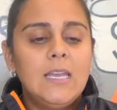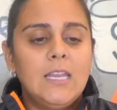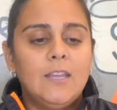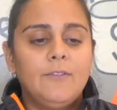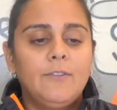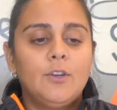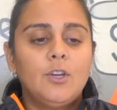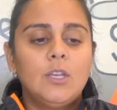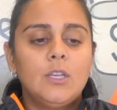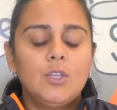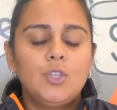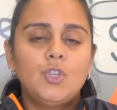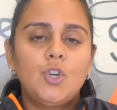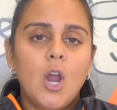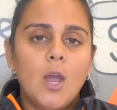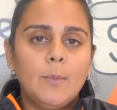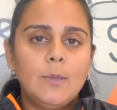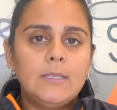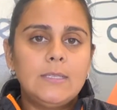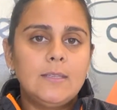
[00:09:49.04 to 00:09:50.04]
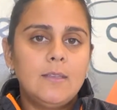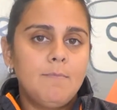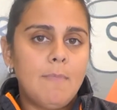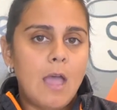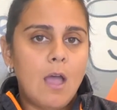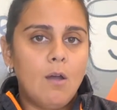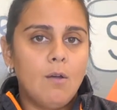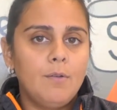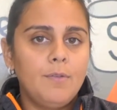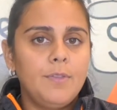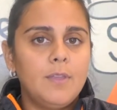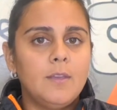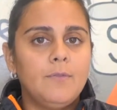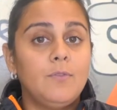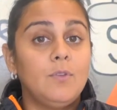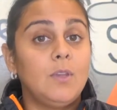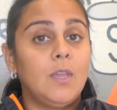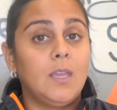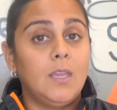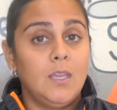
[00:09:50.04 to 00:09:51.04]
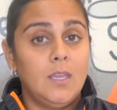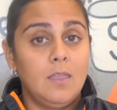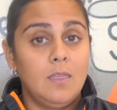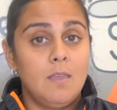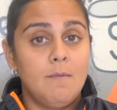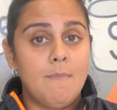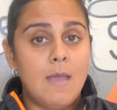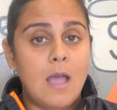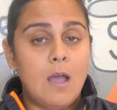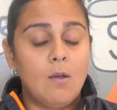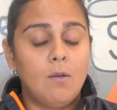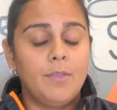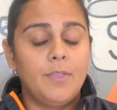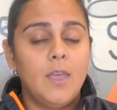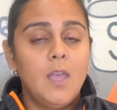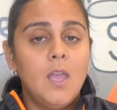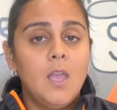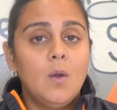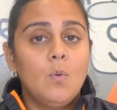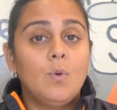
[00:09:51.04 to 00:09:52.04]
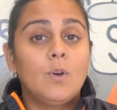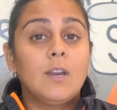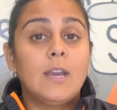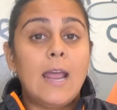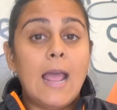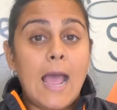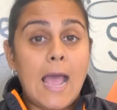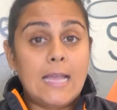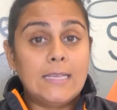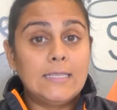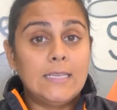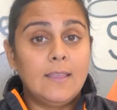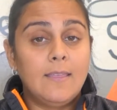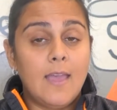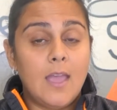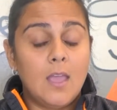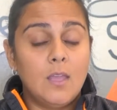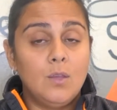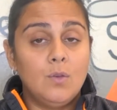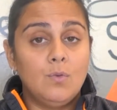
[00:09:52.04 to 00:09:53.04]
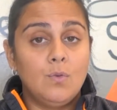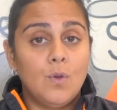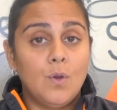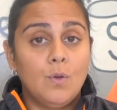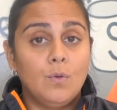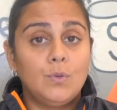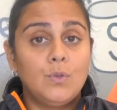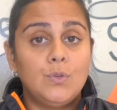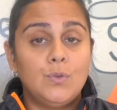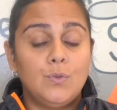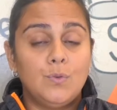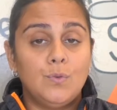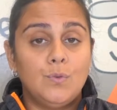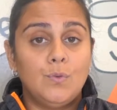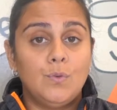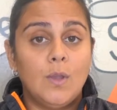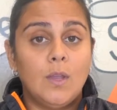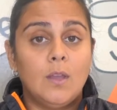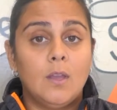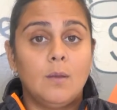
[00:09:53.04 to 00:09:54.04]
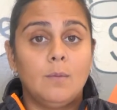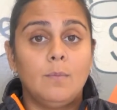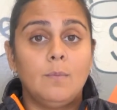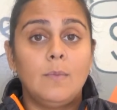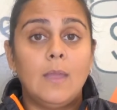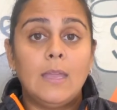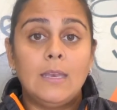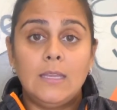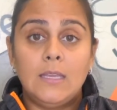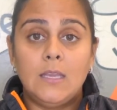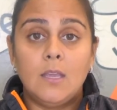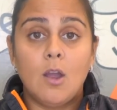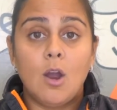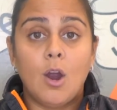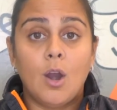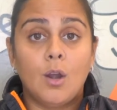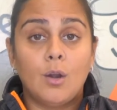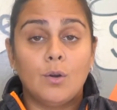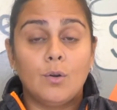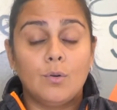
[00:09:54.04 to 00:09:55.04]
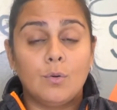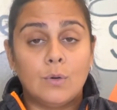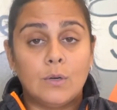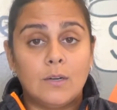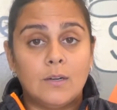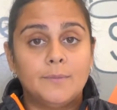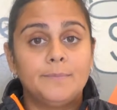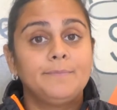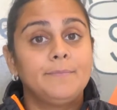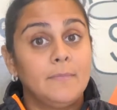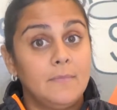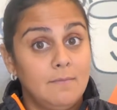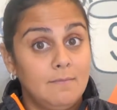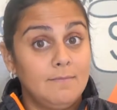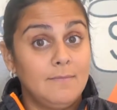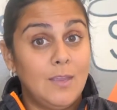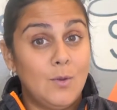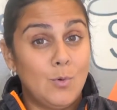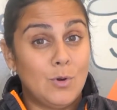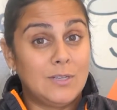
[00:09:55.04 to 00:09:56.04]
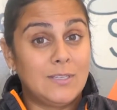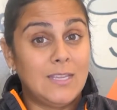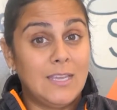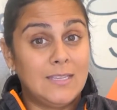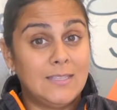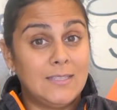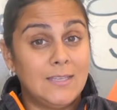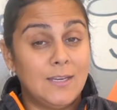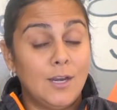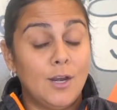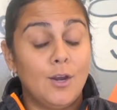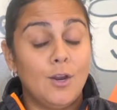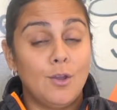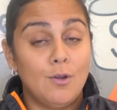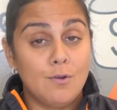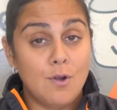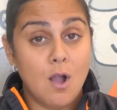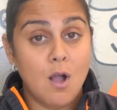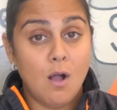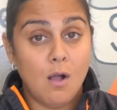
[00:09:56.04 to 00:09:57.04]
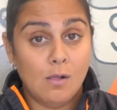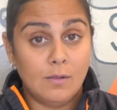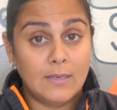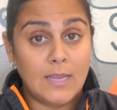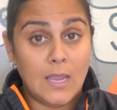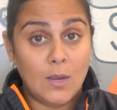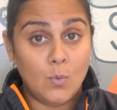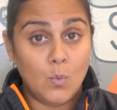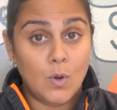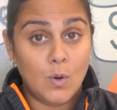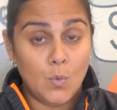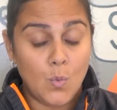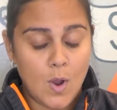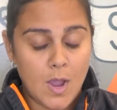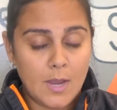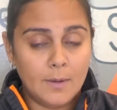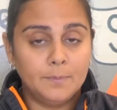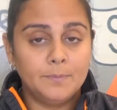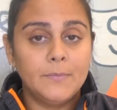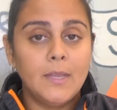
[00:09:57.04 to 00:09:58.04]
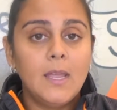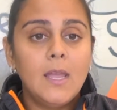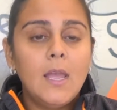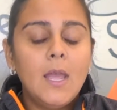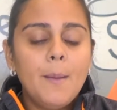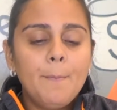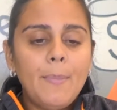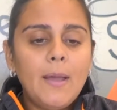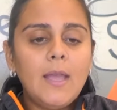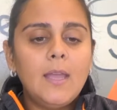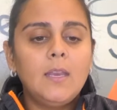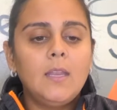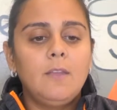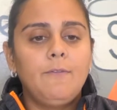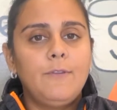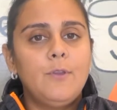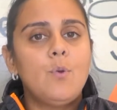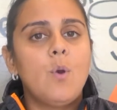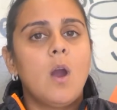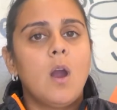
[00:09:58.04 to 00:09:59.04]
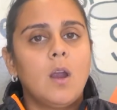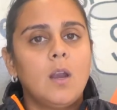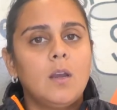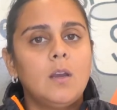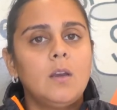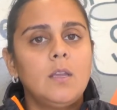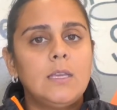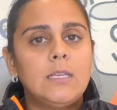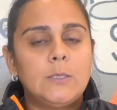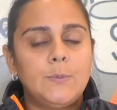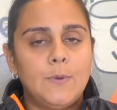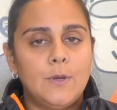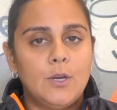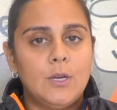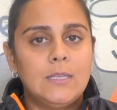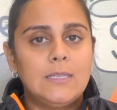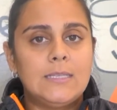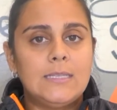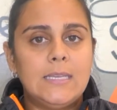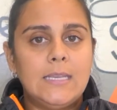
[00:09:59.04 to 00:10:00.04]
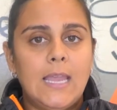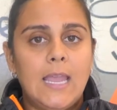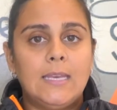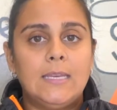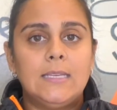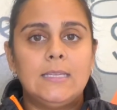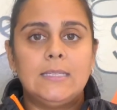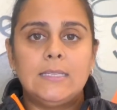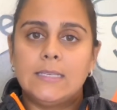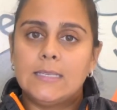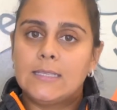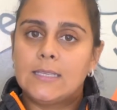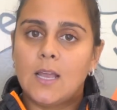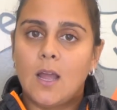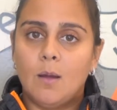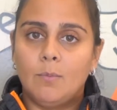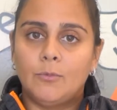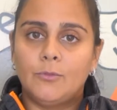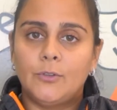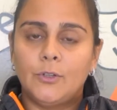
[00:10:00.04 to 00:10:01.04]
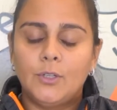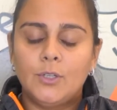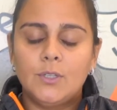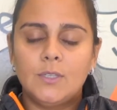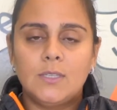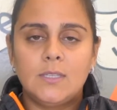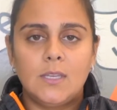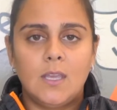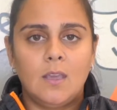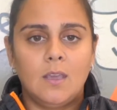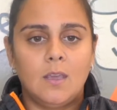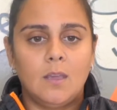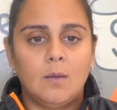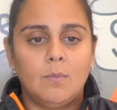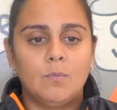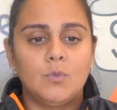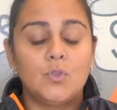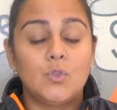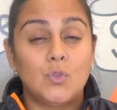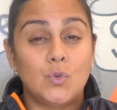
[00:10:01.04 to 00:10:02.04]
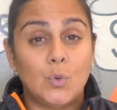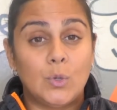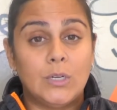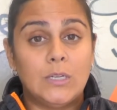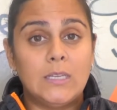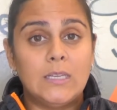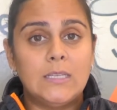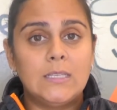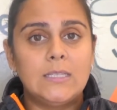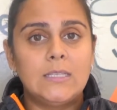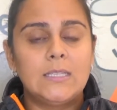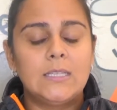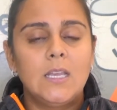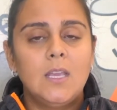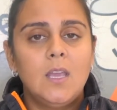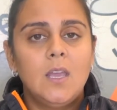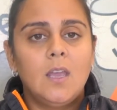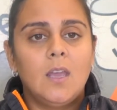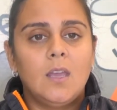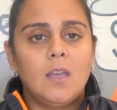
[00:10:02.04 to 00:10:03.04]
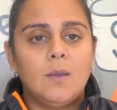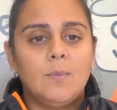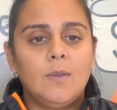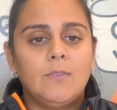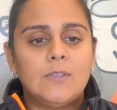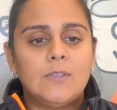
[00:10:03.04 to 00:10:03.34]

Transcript: If there is trauma to the mouth, if you get hit in the mouth, we're gonna ask that you go to an ER or worst case scenario, call 911. But if you are experiencing any discomfort, soreness, if